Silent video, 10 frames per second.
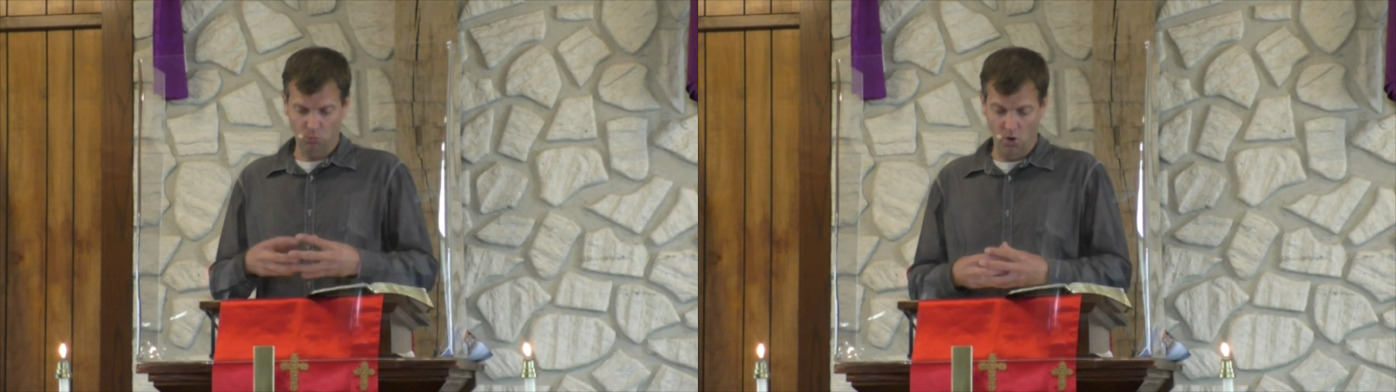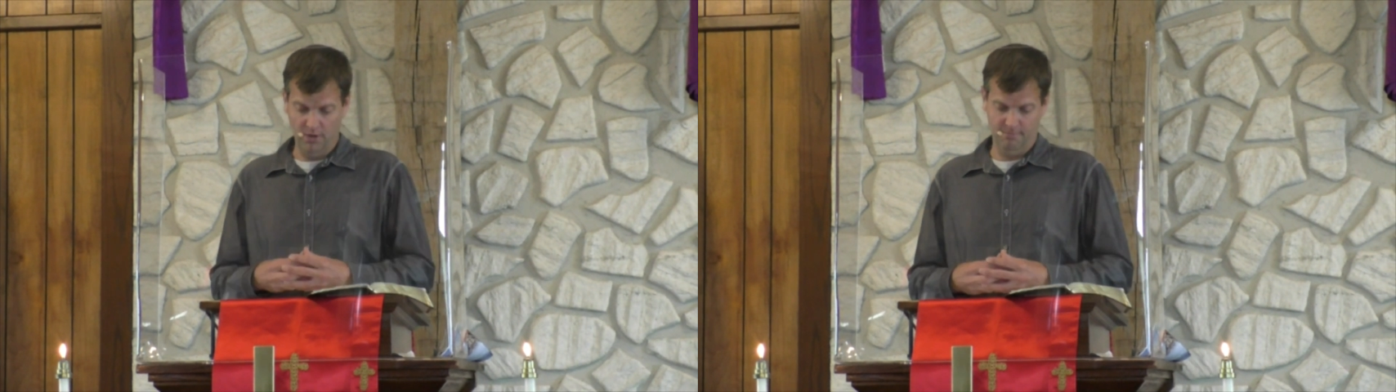
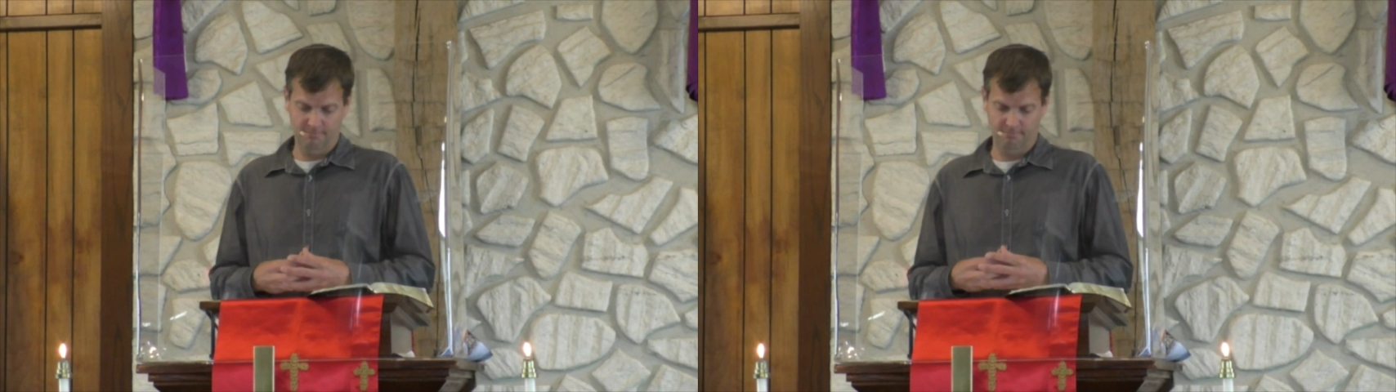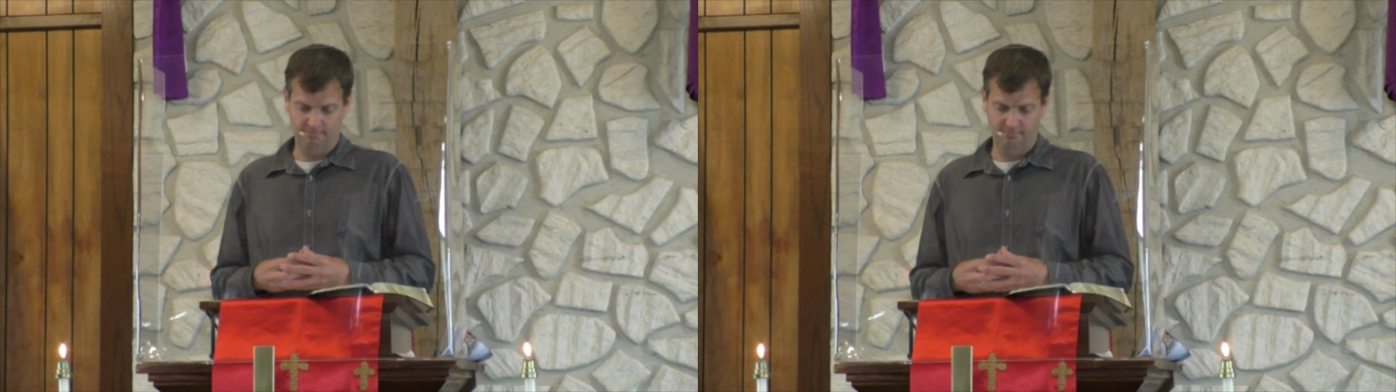one,
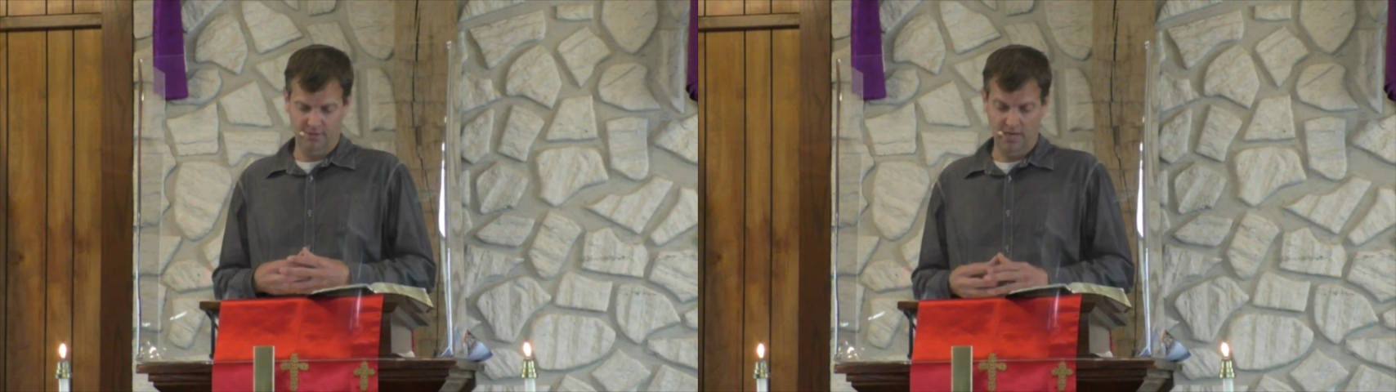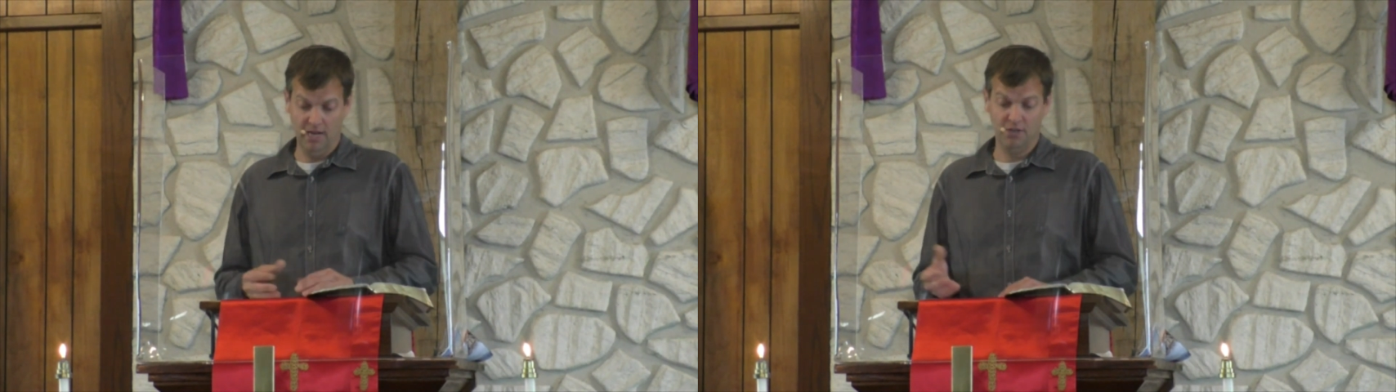
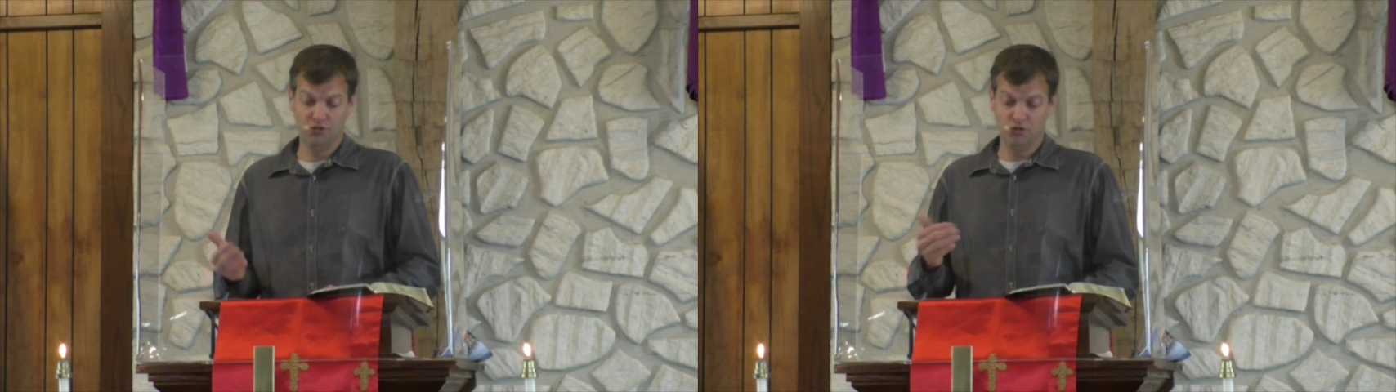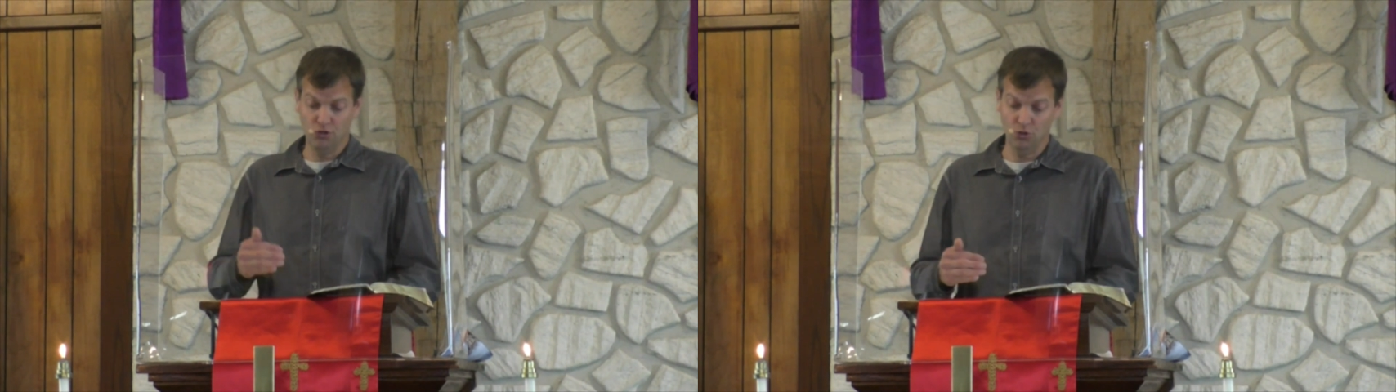
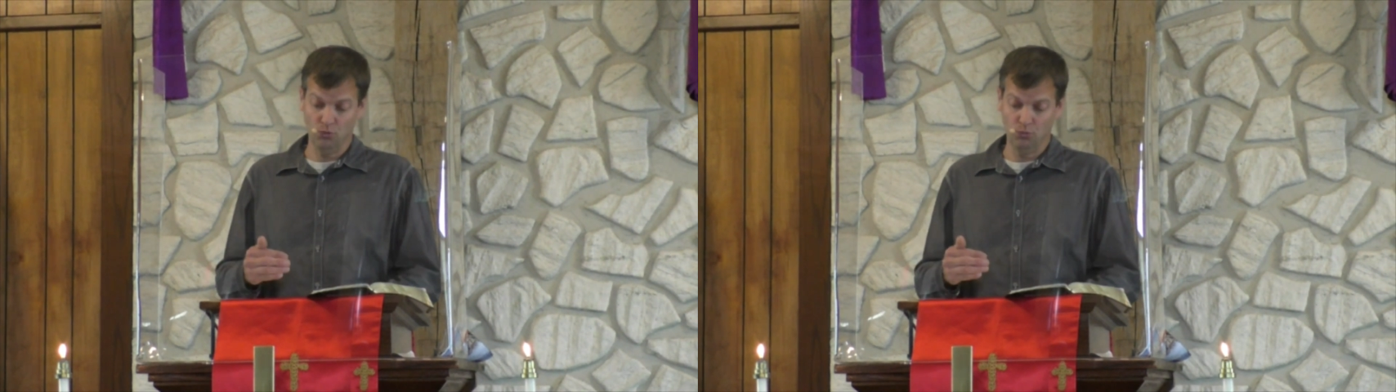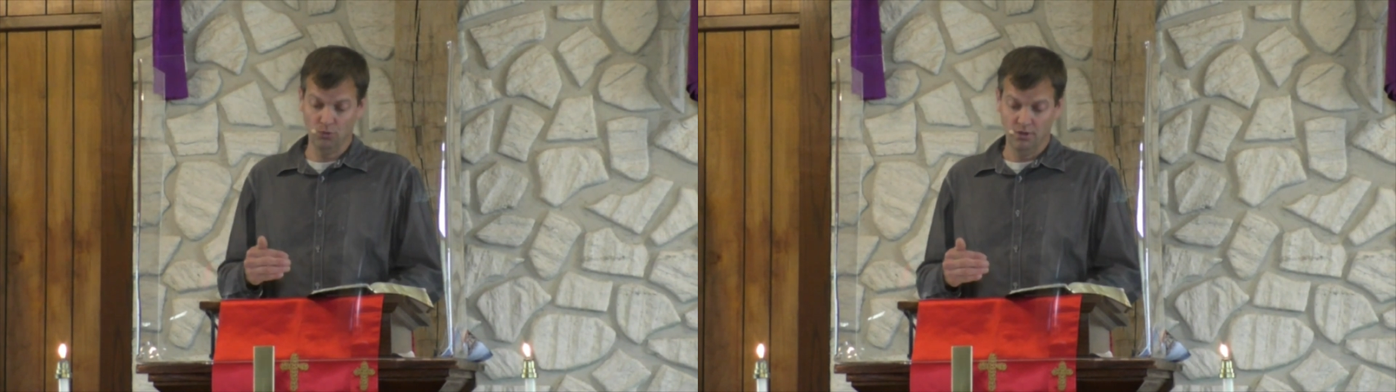as
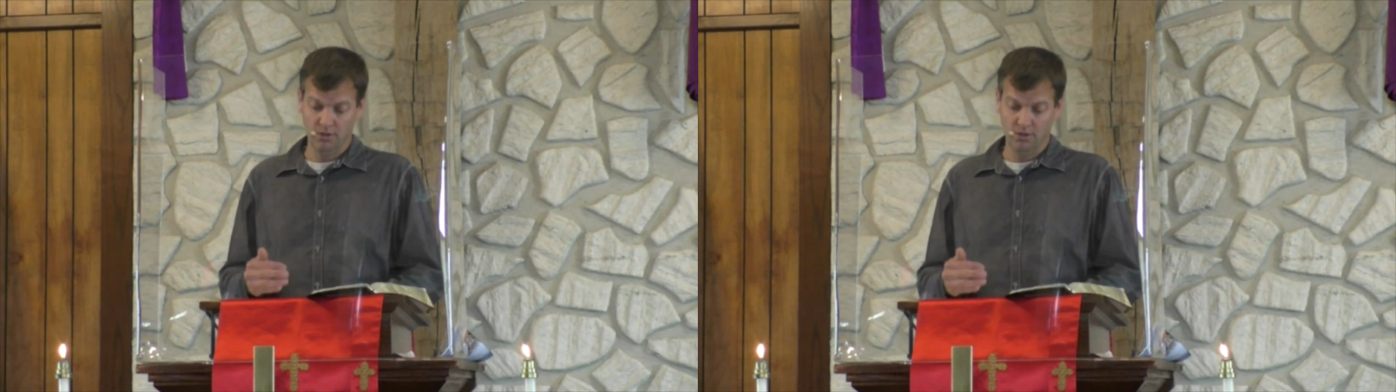you,